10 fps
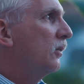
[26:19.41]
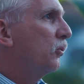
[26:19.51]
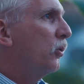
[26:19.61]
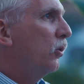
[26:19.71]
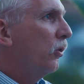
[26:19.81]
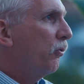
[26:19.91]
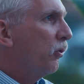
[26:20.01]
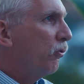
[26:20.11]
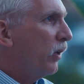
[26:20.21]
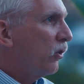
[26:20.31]

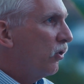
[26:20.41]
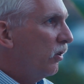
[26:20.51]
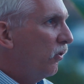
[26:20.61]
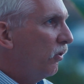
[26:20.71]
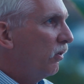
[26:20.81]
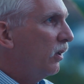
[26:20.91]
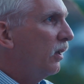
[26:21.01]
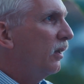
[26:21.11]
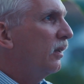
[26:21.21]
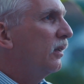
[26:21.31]
rules, restrictions.
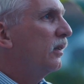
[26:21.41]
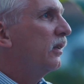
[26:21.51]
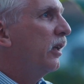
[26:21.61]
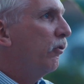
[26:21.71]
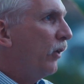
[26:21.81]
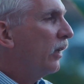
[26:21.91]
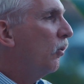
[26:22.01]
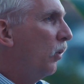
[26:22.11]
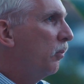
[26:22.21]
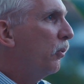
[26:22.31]
In
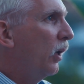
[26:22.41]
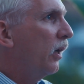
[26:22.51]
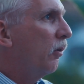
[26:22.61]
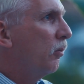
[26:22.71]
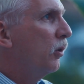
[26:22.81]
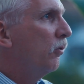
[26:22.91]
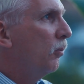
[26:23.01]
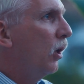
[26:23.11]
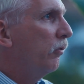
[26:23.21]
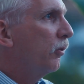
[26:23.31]
fact, at one point, I
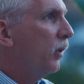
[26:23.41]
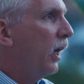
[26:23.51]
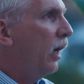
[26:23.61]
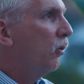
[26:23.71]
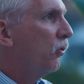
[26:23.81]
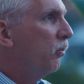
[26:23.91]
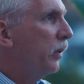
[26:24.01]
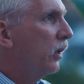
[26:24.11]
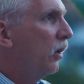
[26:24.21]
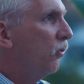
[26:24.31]
removed them all from the
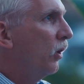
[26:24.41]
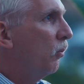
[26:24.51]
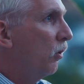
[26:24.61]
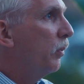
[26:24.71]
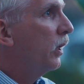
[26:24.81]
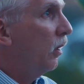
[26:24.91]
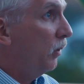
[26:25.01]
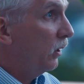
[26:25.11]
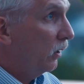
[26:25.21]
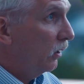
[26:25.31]
house because they were
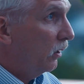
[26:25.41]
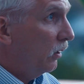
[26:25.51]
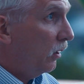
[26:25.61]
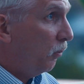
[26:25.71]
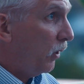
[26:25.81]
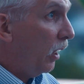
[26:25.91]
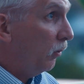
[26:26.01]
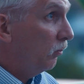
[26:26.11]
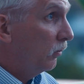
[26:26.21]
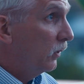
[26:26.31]
becoming a
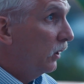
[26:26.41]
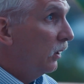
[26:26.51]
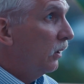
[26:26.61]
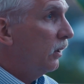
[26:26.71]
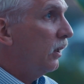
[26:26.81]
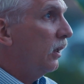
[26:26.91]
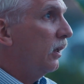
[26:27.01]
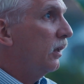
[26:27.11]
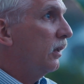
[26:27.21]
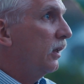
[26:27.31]
problem.
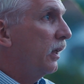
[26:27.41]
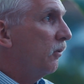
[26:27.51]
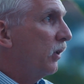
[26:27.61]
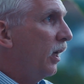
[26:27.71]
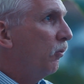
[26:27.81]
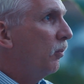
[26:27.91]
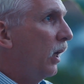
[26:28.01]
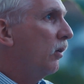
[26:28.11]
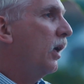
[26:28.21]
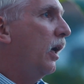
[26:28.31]
And kept
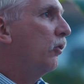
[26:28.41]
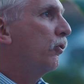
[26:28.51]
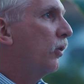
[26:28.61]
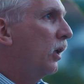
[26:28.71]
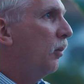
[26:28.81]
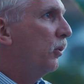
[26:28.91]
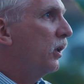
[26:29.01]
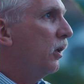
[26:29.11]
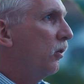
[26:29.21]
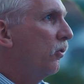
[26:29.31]
them out of the house for a
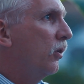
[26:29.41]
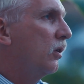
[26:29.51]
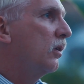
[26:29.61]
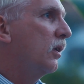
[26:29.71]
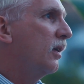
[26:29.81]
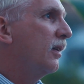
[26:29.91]
couple of years, and